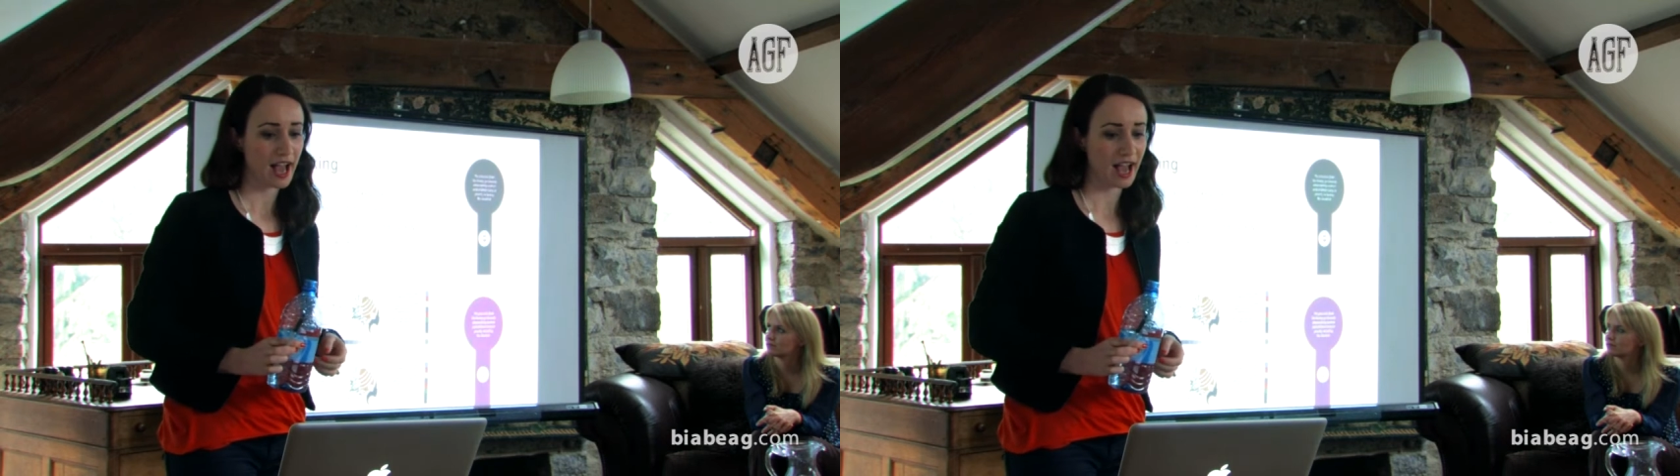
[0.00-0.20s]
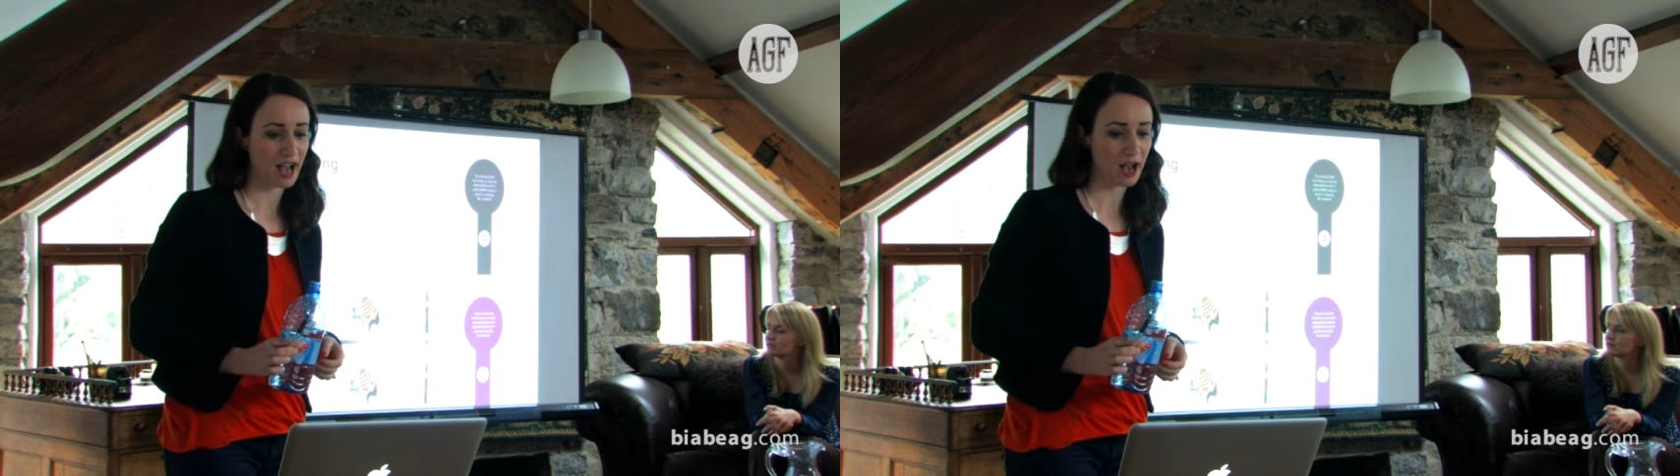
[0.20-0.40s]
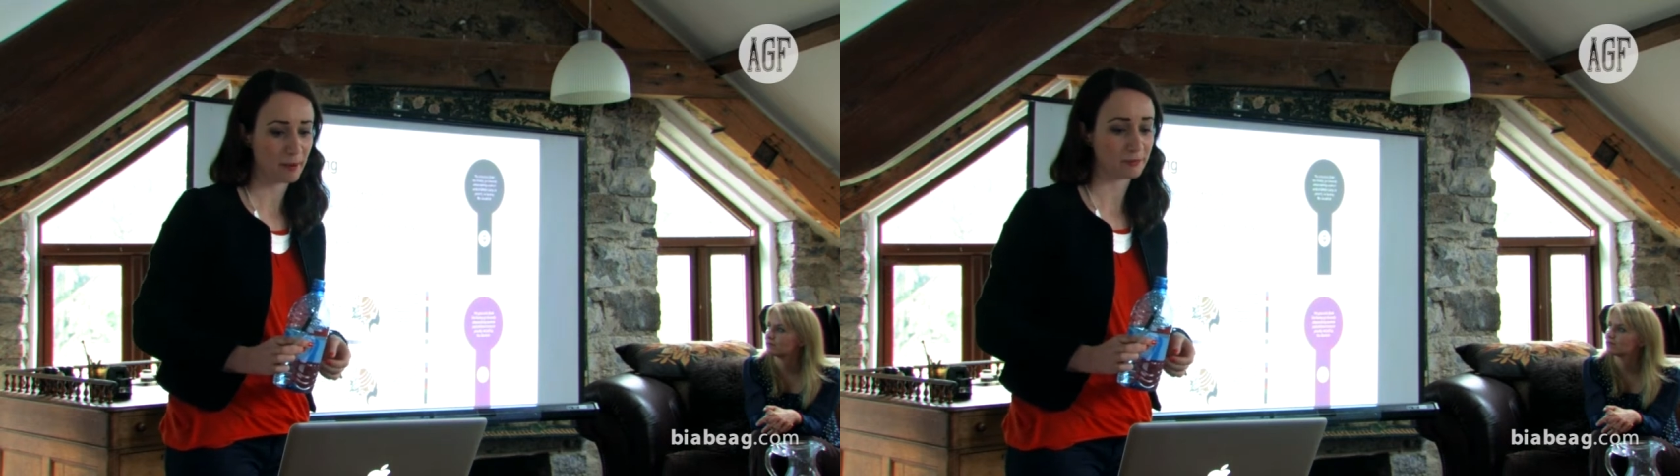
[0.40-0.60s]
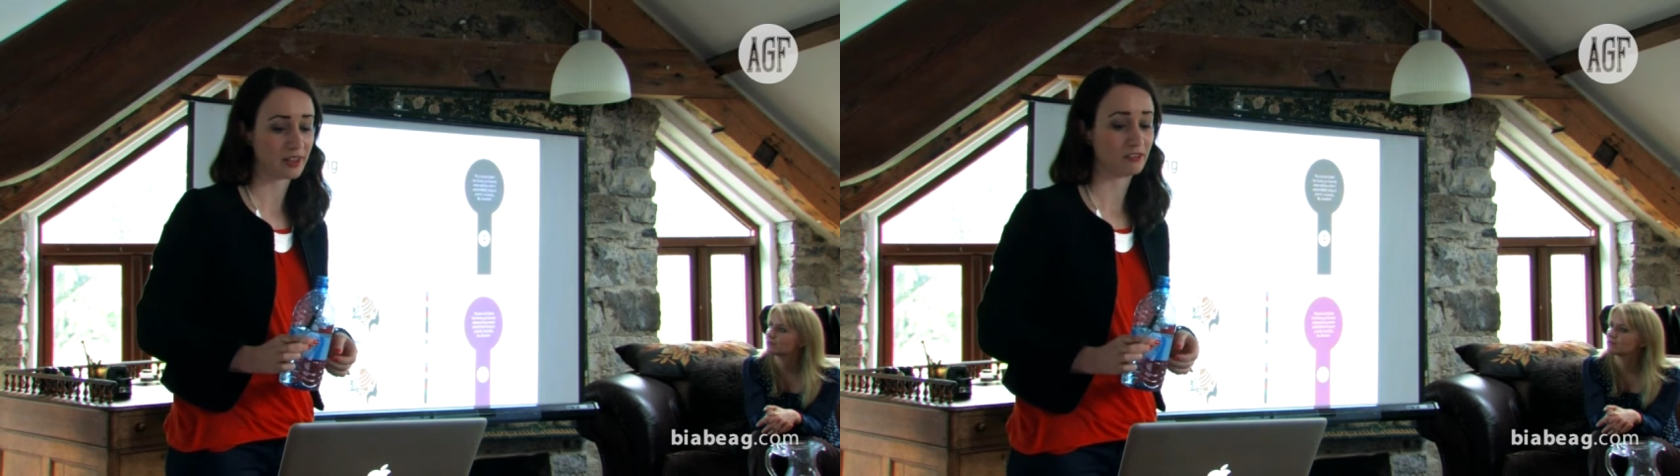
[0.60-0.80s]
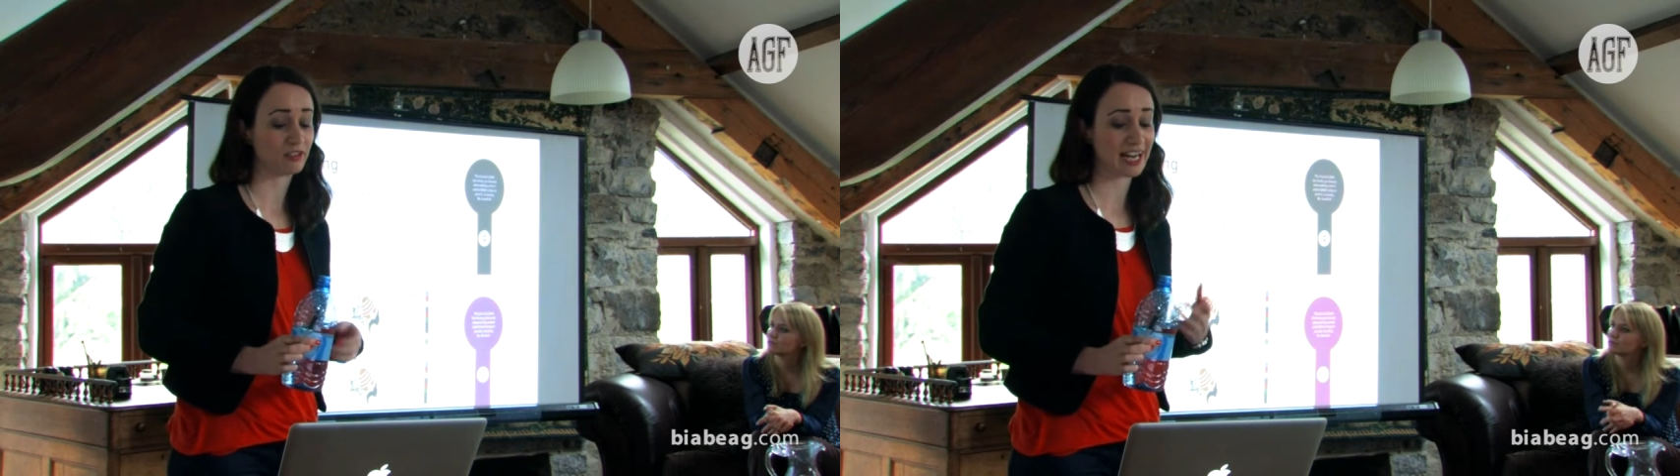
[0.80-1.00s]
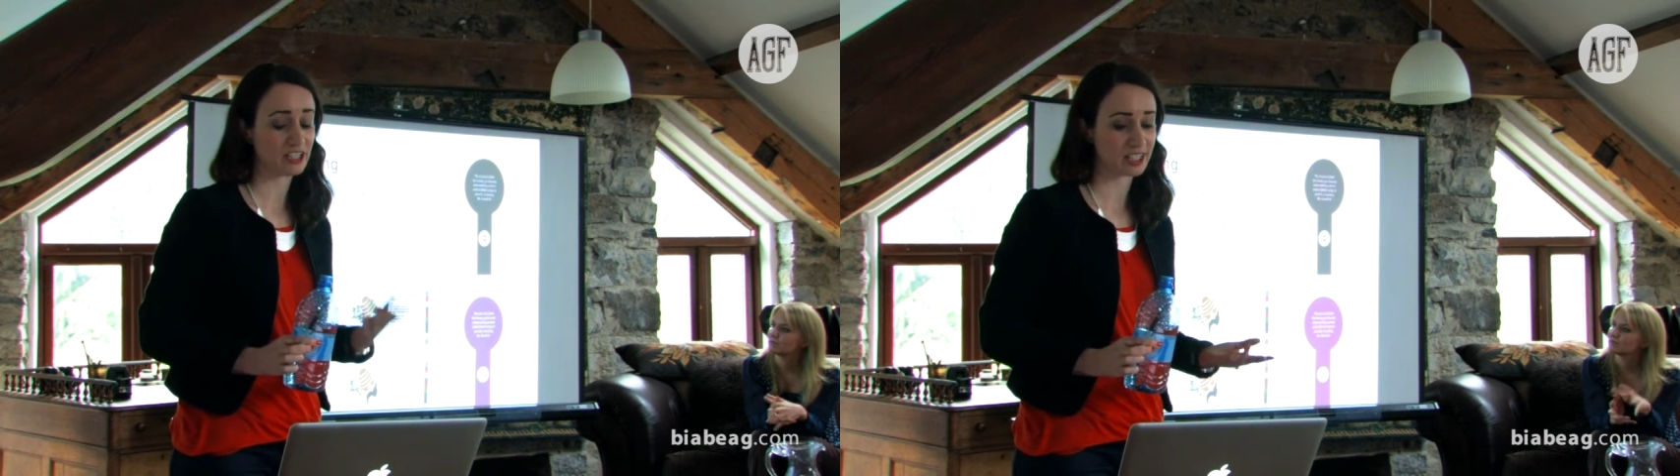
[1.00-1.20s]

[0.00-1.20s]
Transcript: Then range